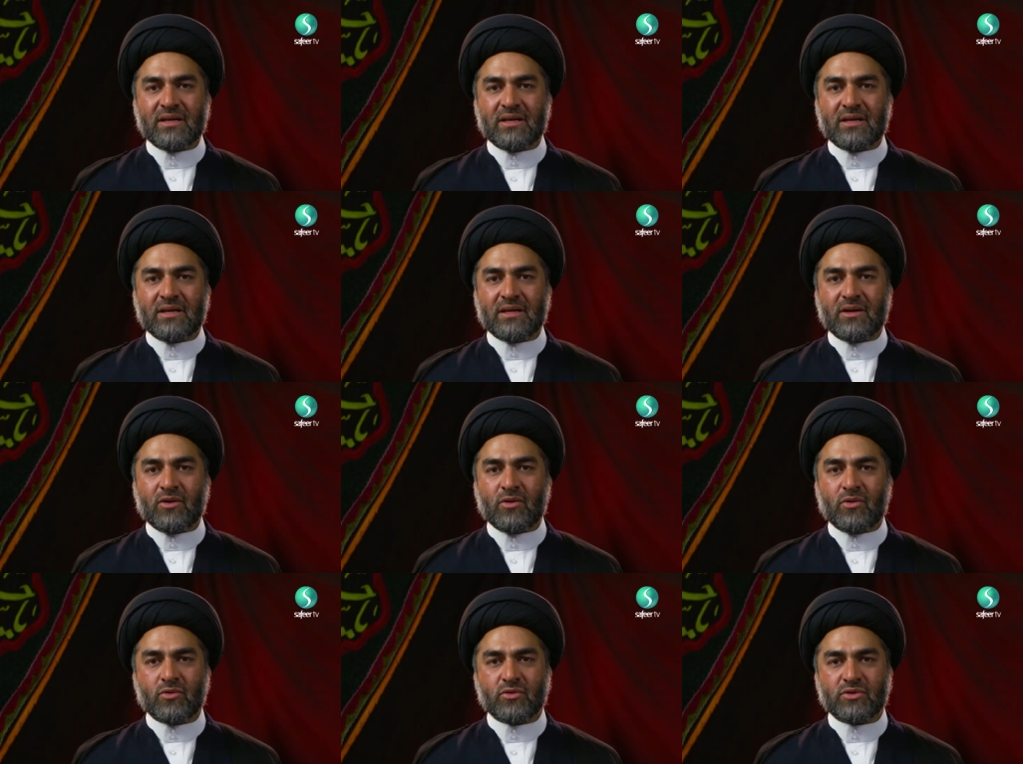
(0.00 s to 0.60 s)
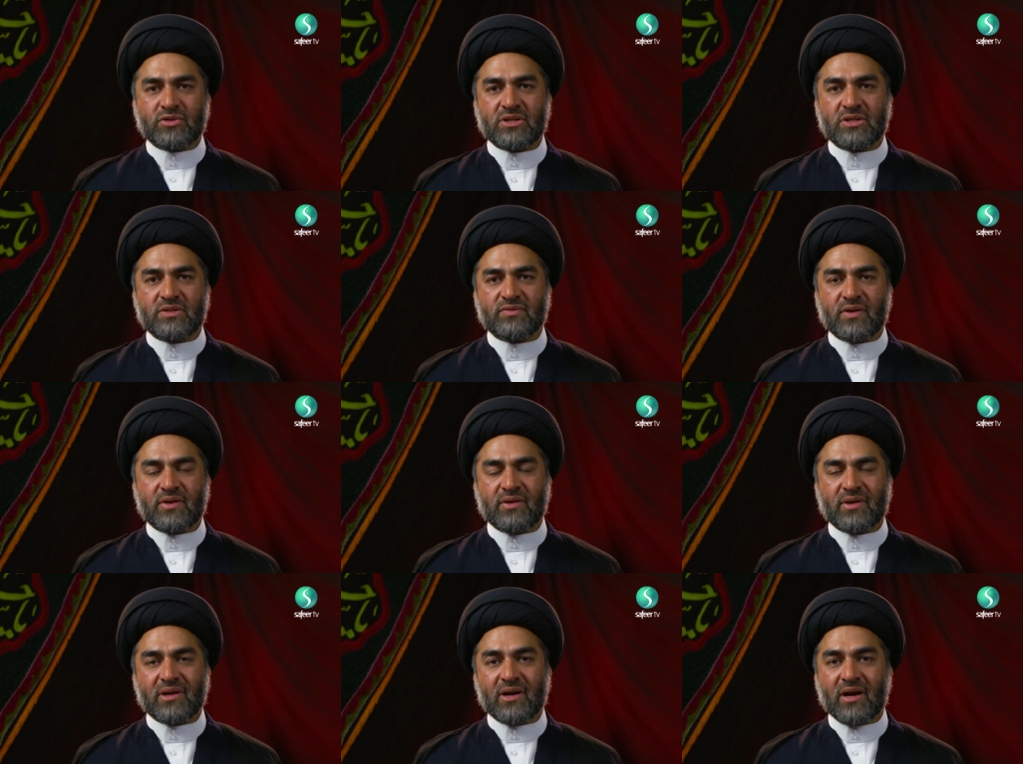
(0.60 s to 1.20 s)
uh, horses
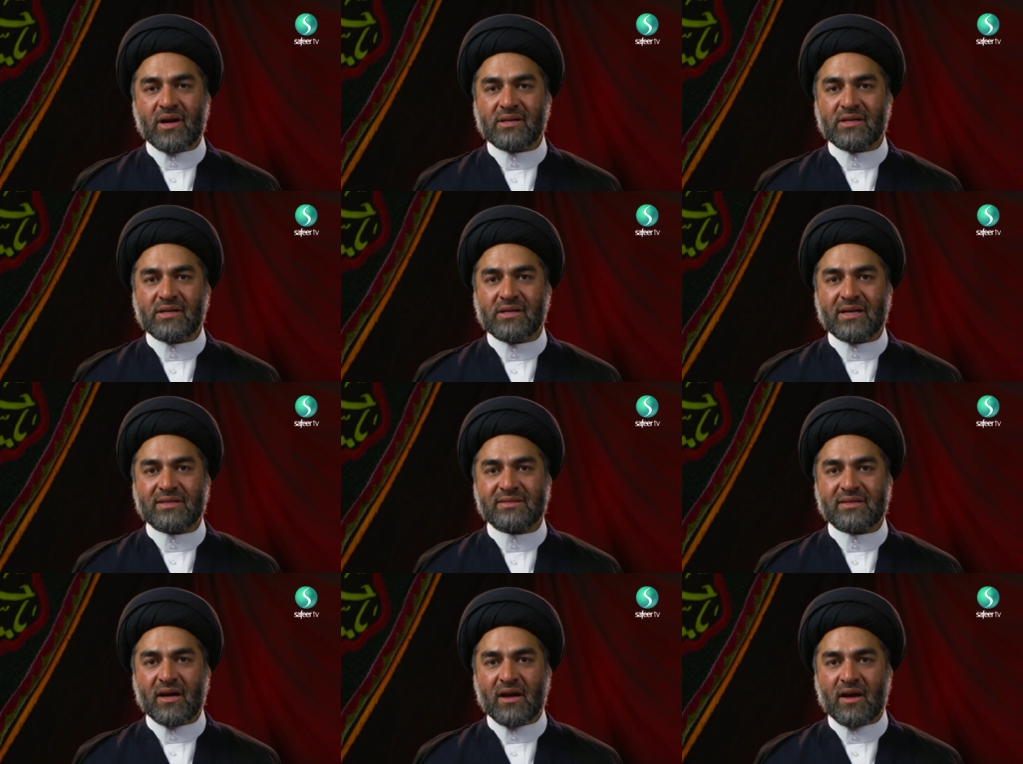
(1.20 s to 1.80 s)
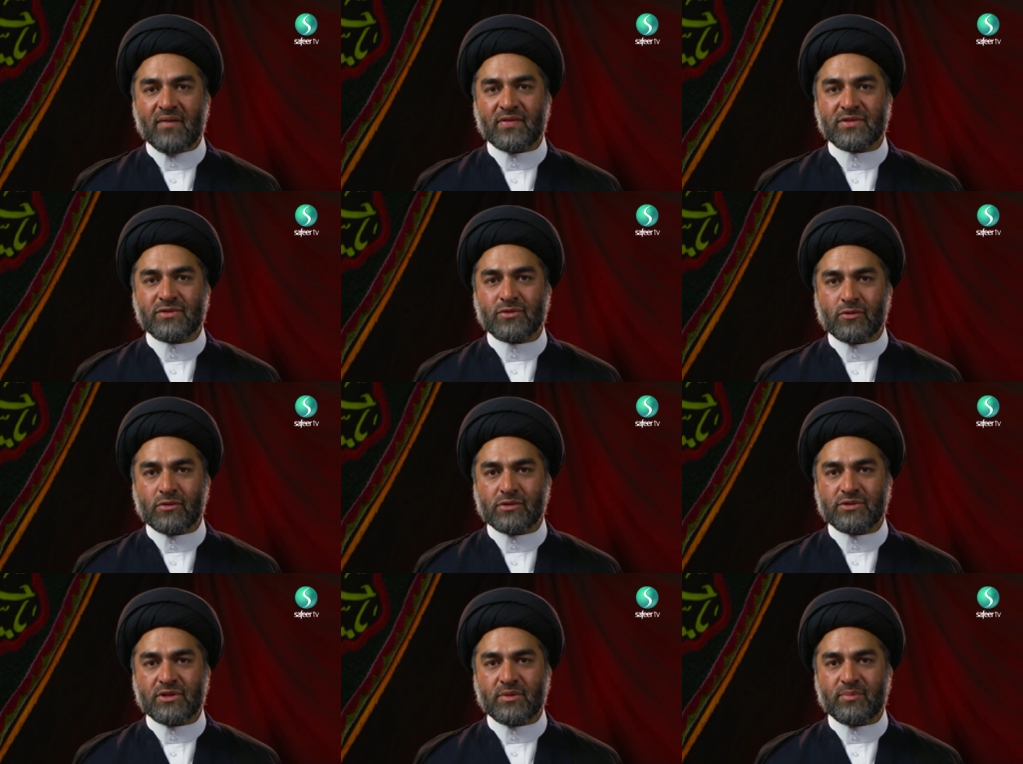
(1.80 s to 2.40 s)
were regarded as half a
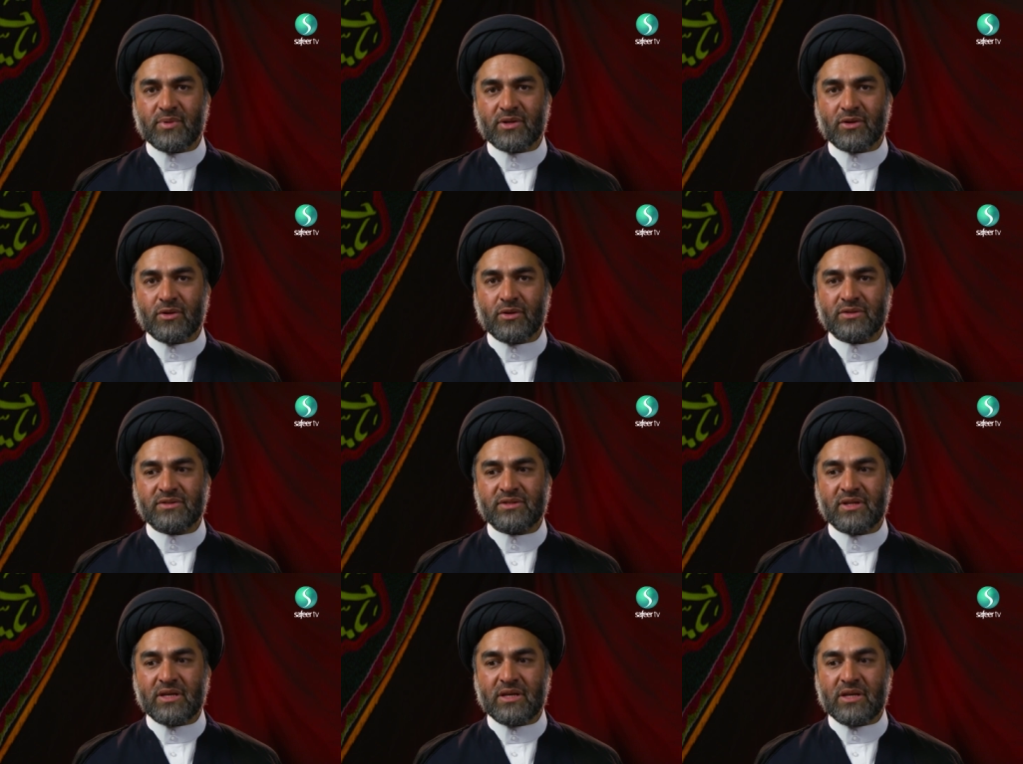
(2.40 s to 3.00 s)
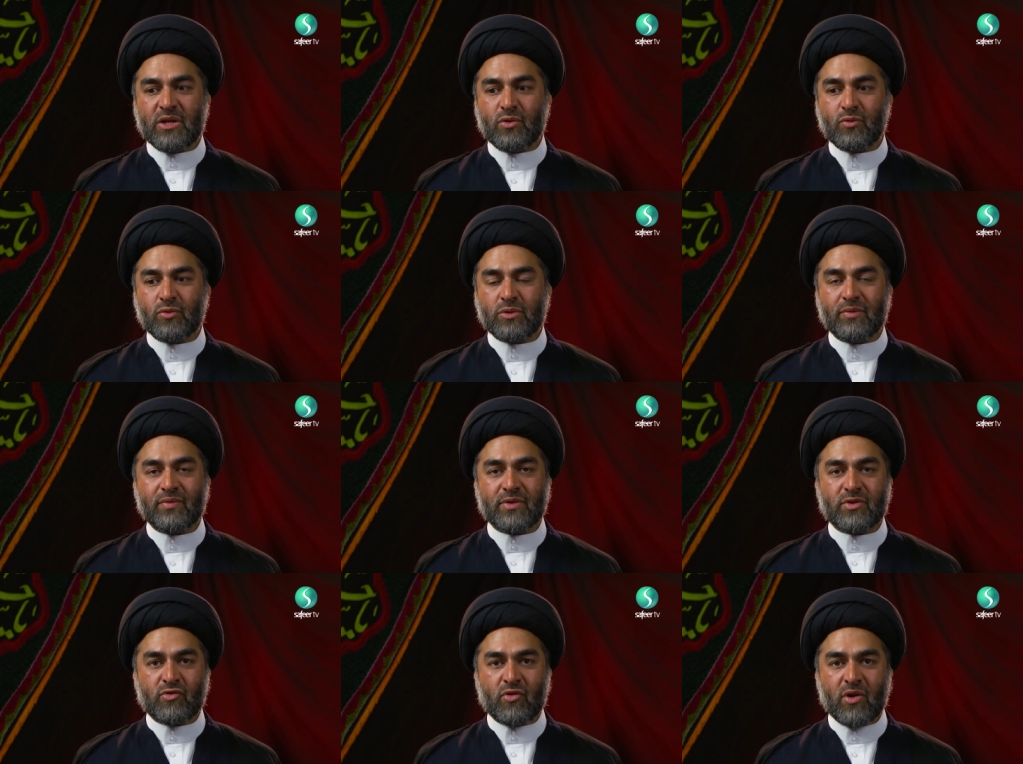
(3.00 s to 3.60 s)
soldier because they knew
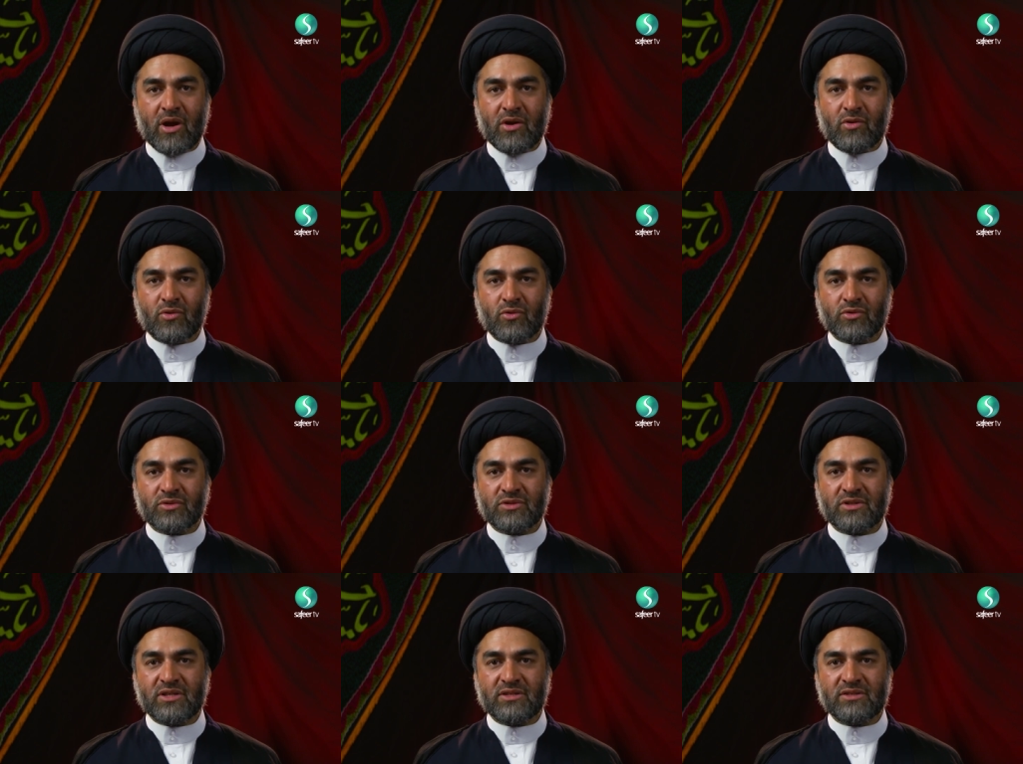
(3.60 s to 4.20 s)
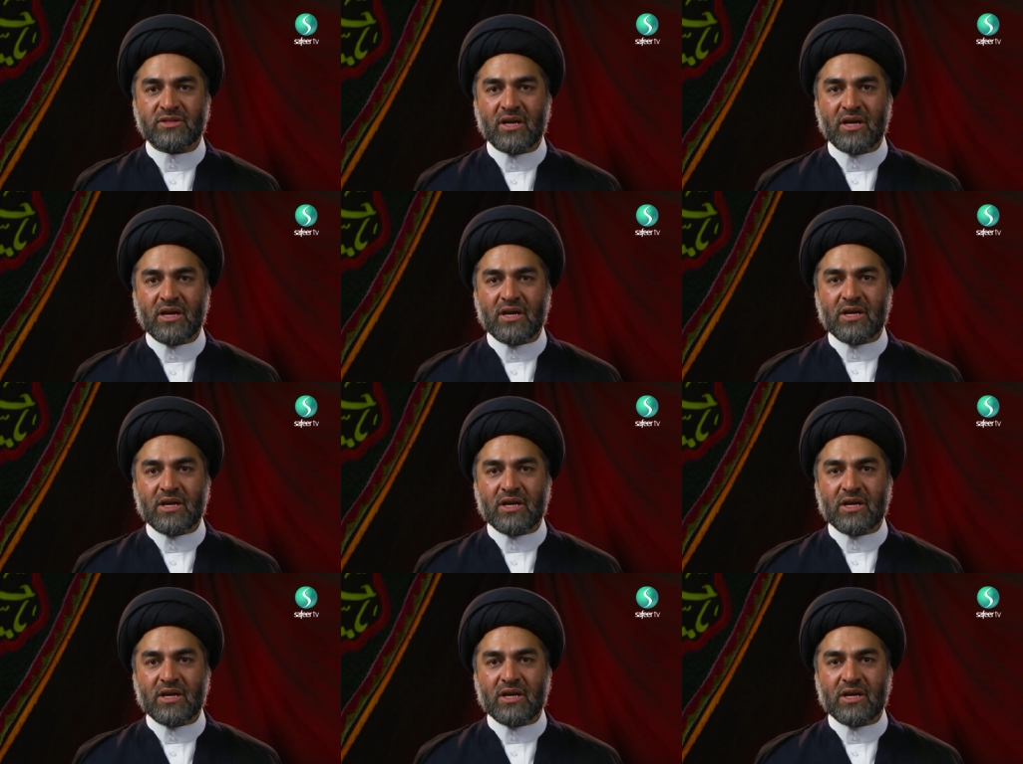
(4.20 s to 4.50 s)
they were trained horses